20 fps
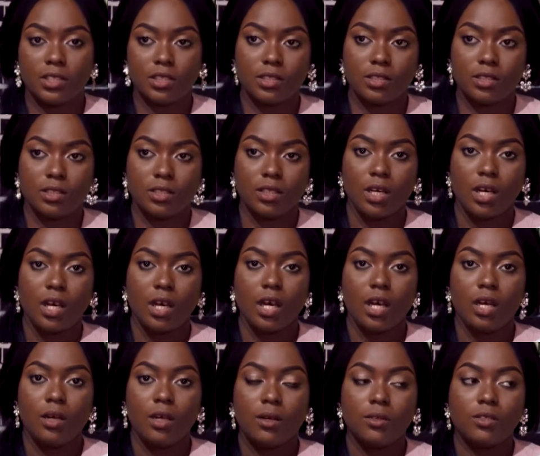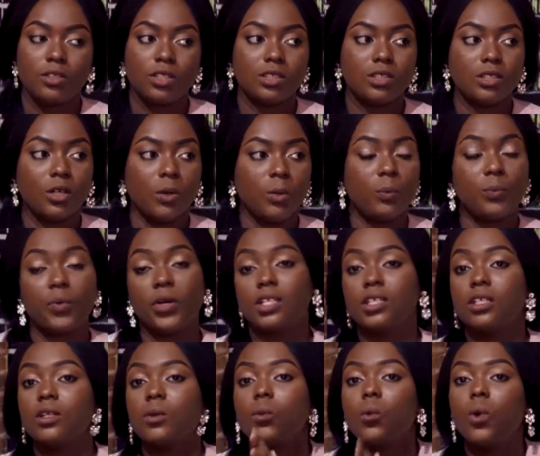persons, just
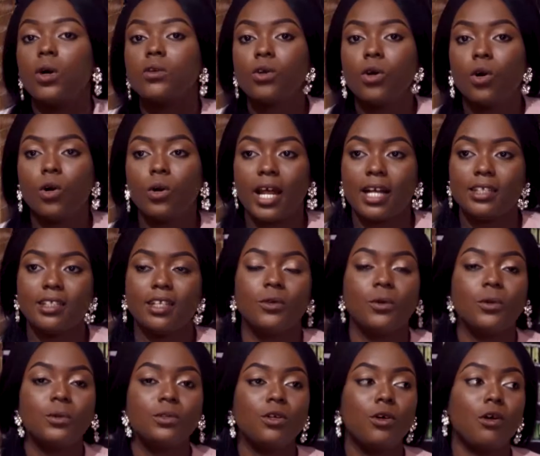operating in one God, and they don't